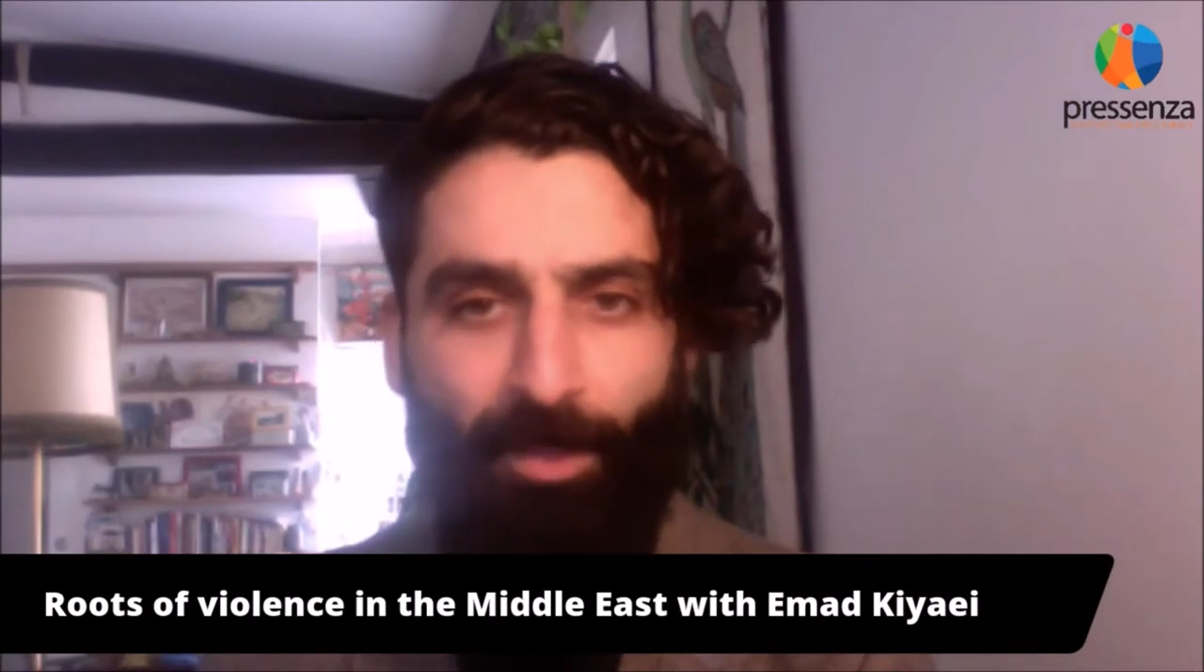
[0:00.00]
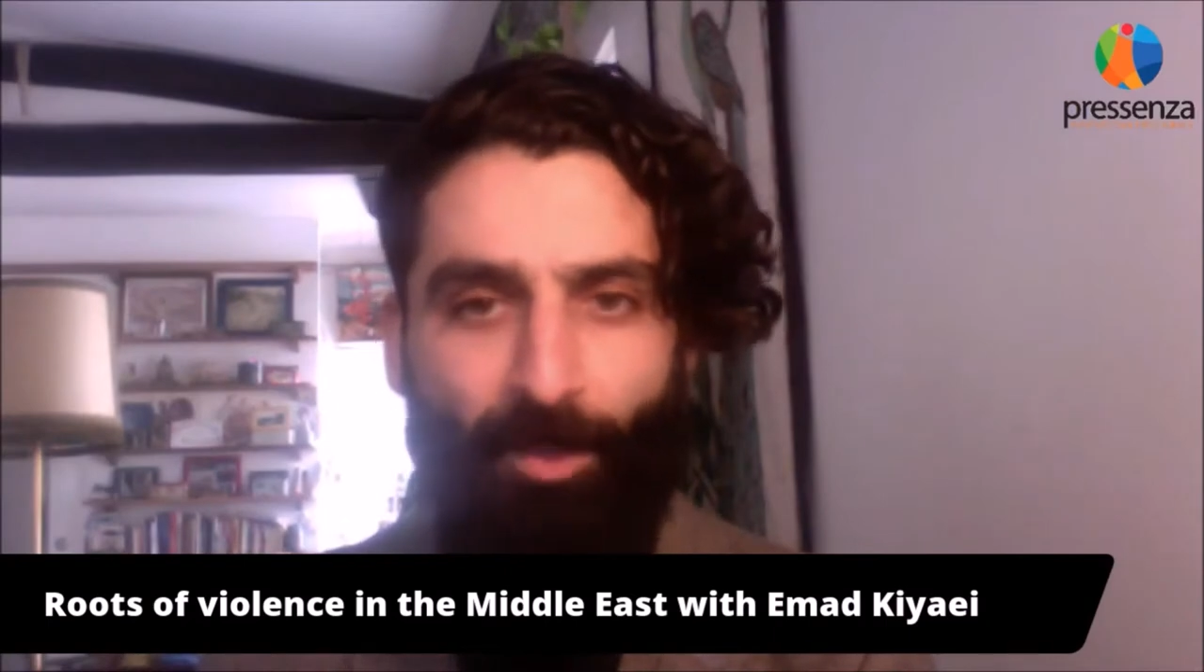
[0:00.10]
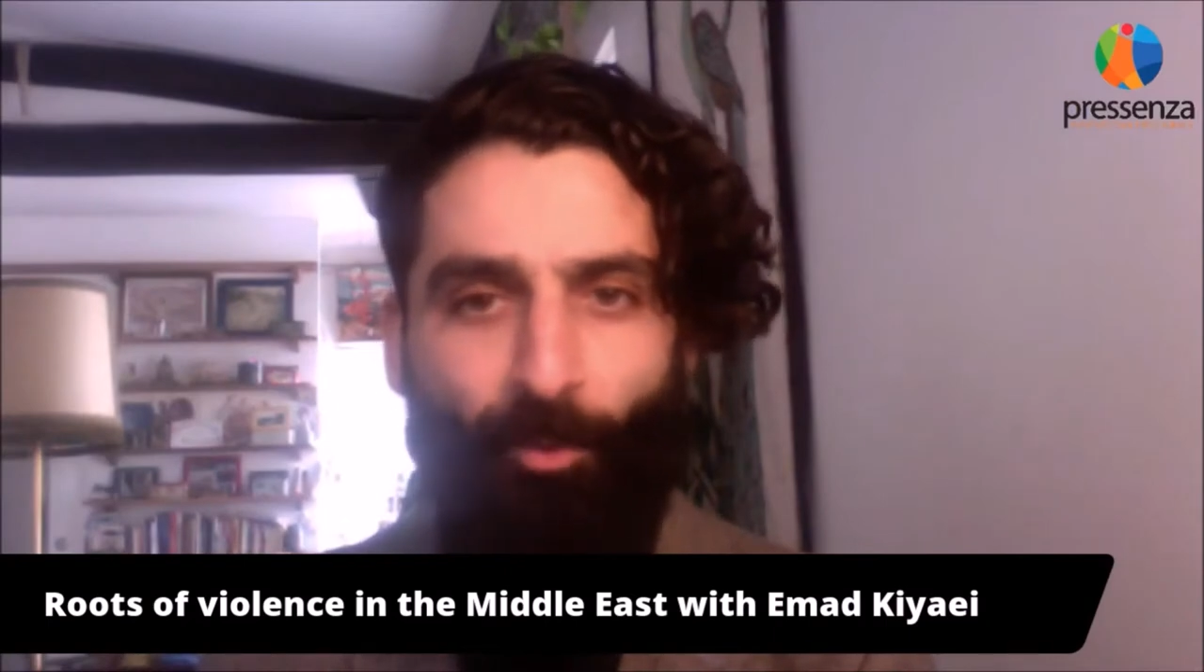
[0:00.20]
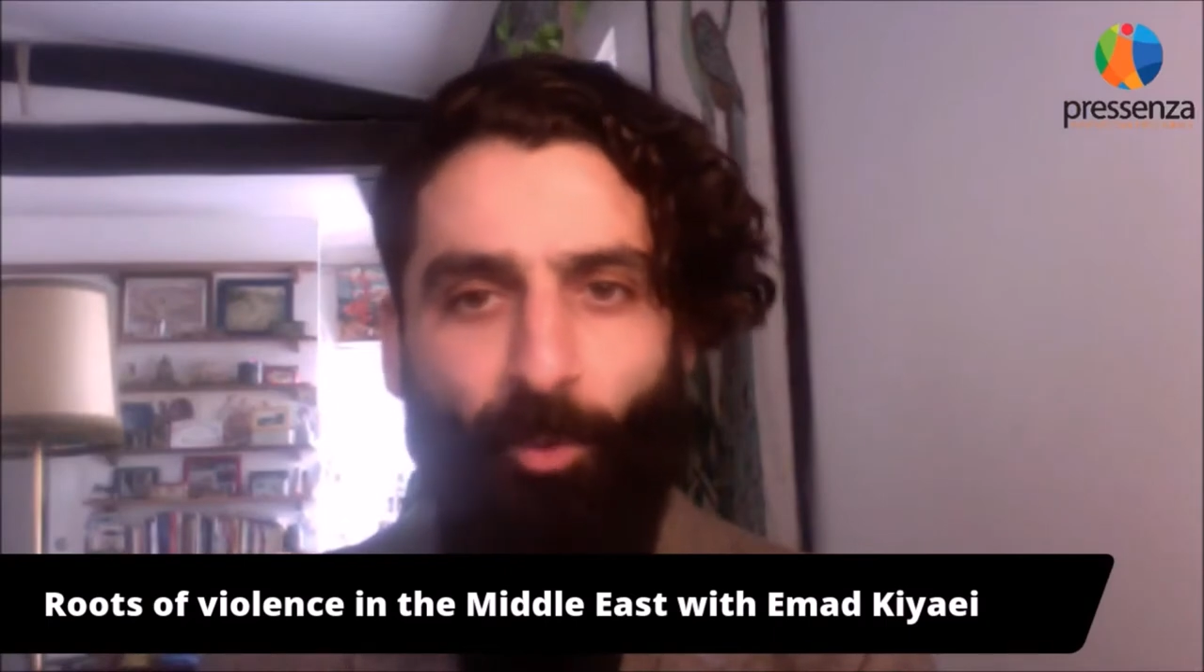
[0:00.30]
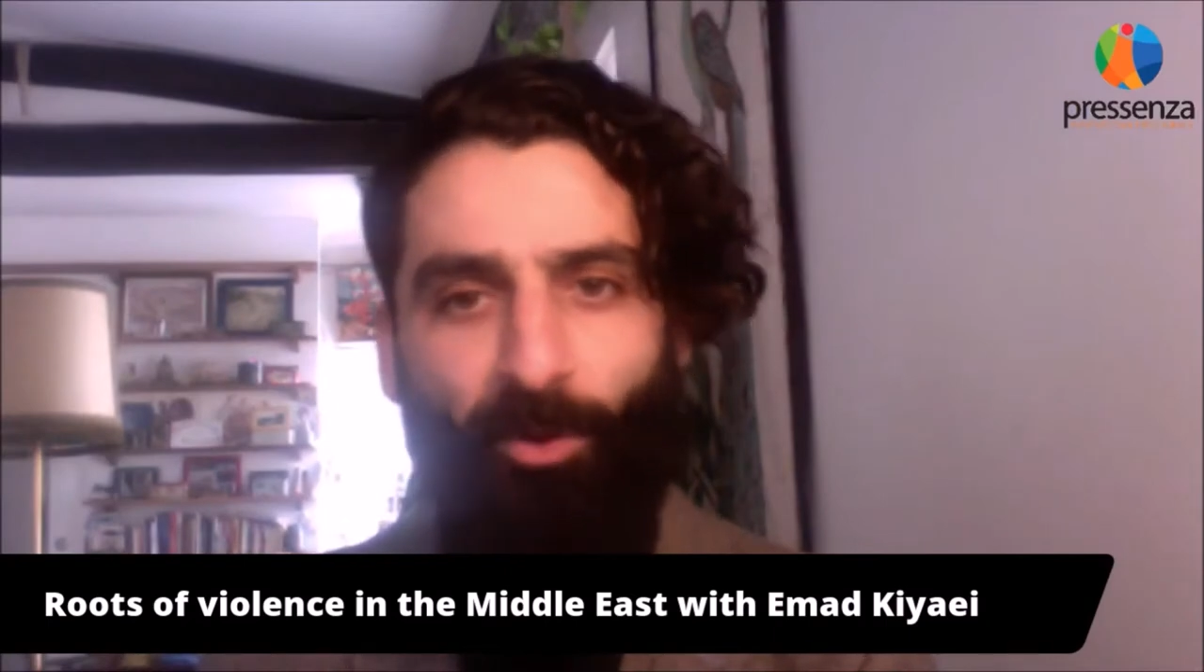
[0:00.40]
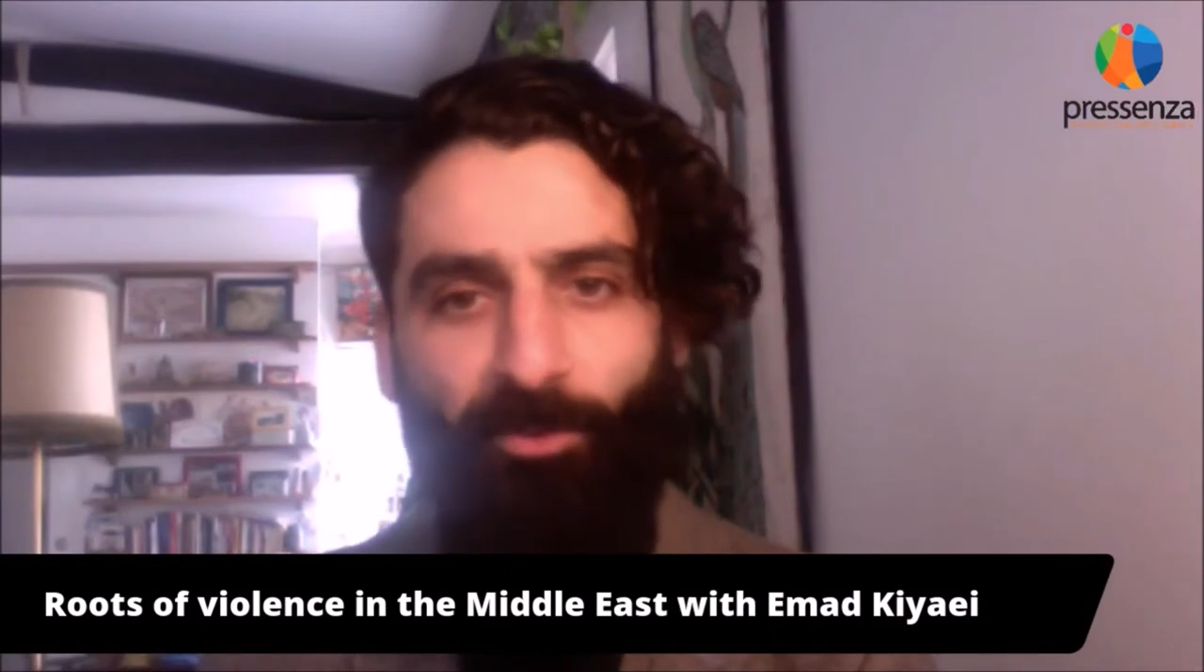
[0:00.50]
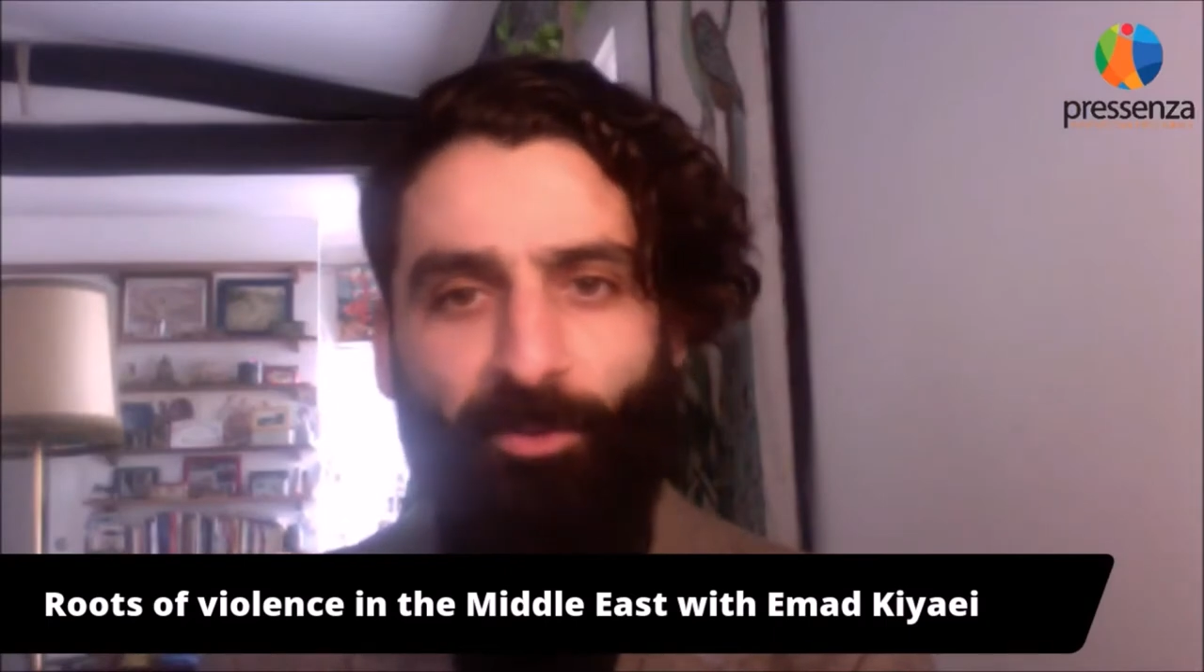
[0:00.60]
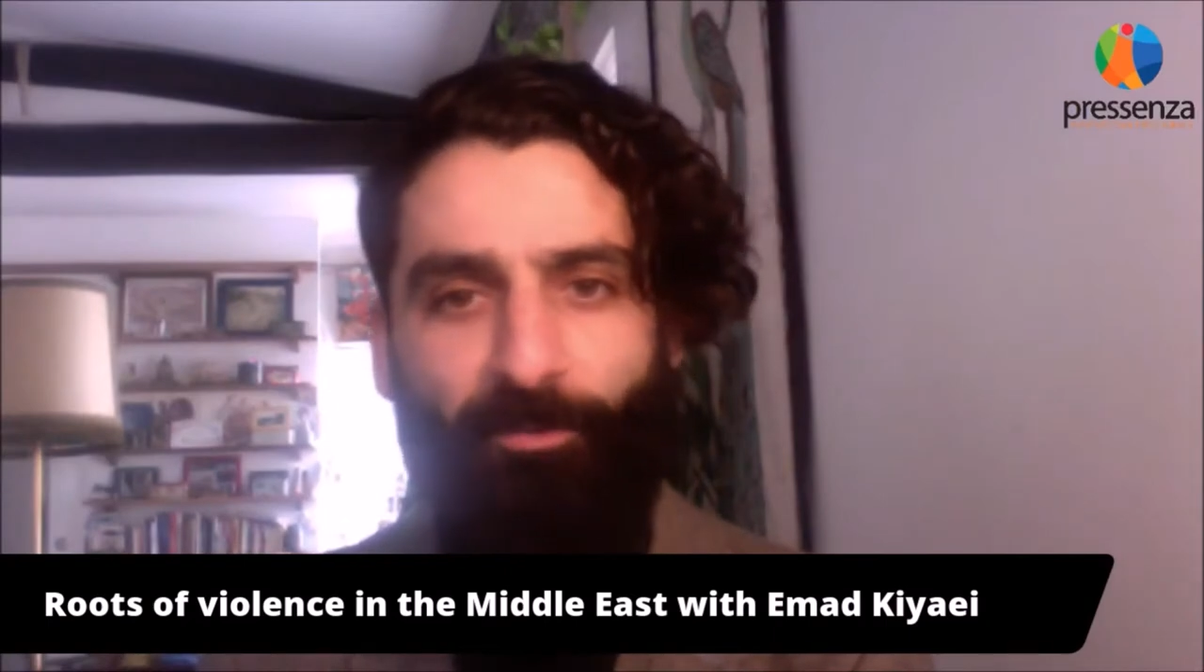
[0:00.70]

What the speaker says: was